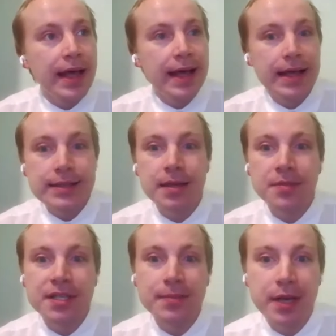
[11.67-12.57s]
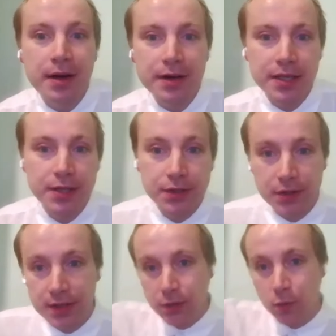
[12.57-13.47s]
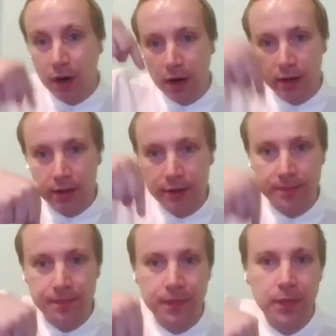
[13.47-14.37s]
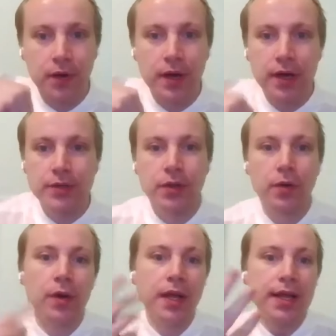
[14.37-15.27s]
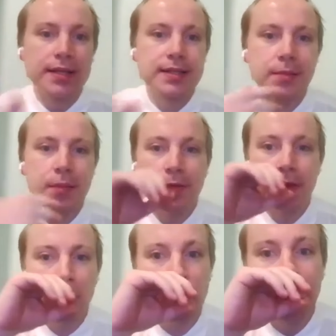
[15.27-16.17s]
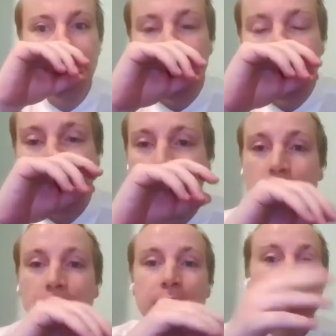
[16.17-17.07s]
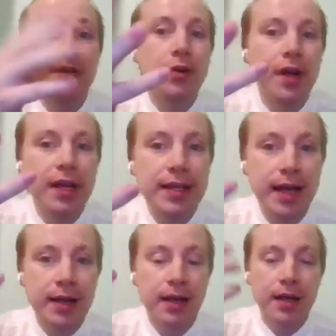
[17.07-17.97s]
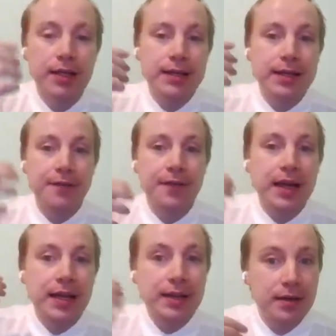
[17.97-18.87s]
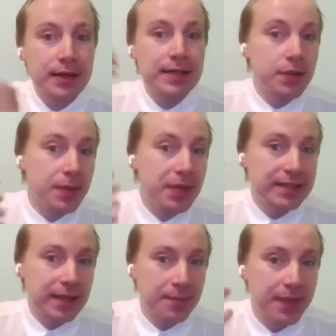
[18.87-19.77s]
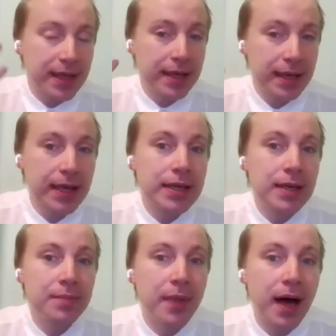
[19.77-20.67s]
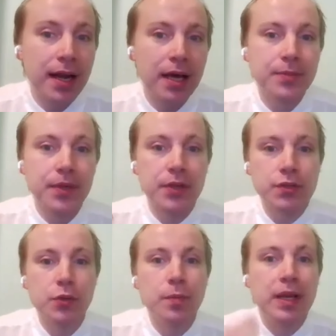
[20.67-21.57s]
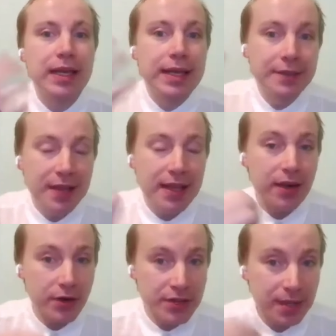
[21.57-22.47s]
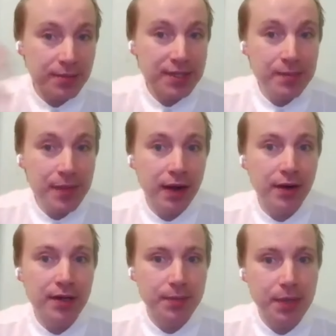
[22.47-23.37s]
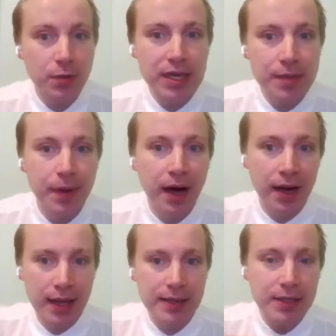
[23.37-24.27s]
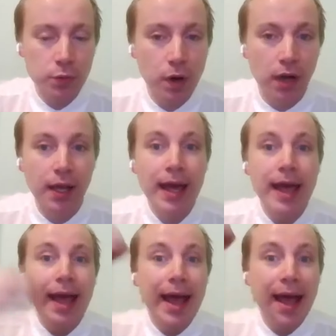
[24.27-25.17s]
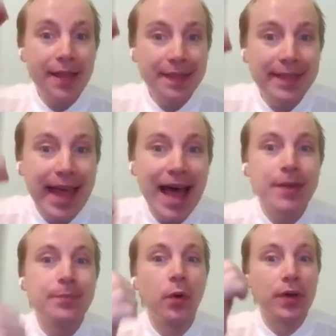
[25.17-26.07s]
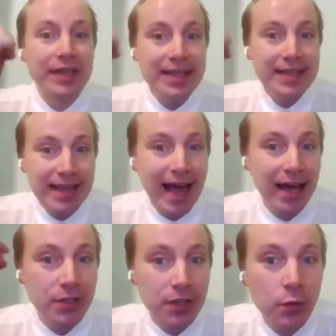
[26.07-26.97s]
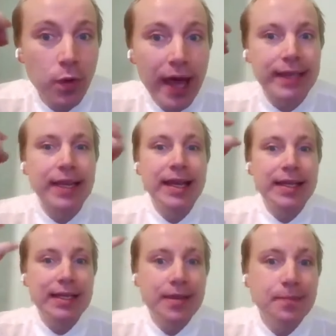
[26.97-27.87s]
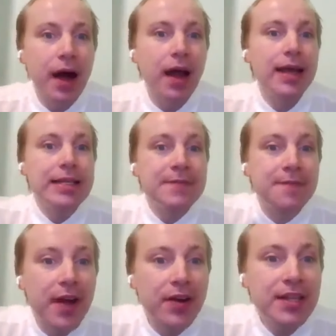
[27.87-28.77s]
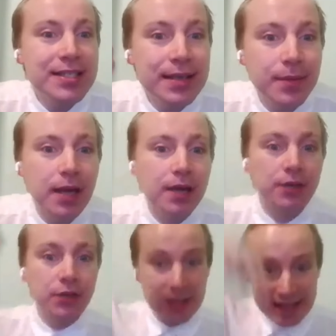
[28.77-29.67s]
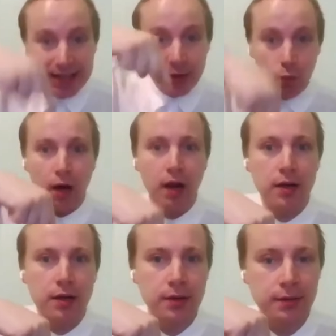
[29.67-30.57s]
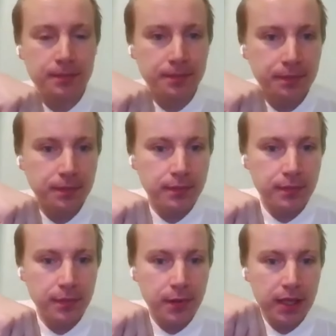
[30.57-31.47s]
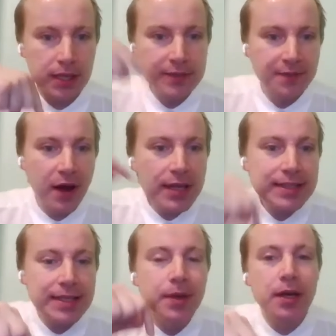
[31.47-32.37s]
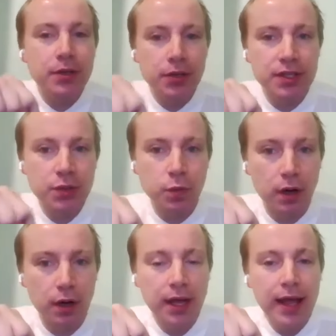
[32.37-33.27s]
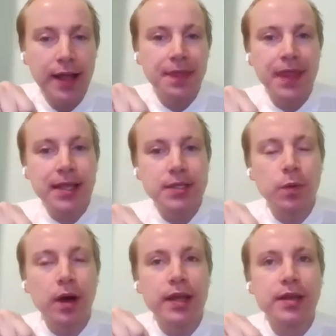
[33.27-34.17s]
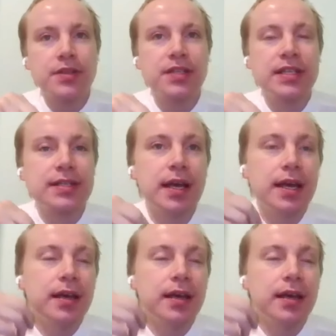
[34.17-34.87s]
has some similarities to this world. Okay, so some of you were considering that definitely there needs to be something in Nibbāna because you believe that there is some similarity between Nibbāna and this world. And that point is actually right. Nibbāna is very similar to this world. It is very similar to this world. That's why there is this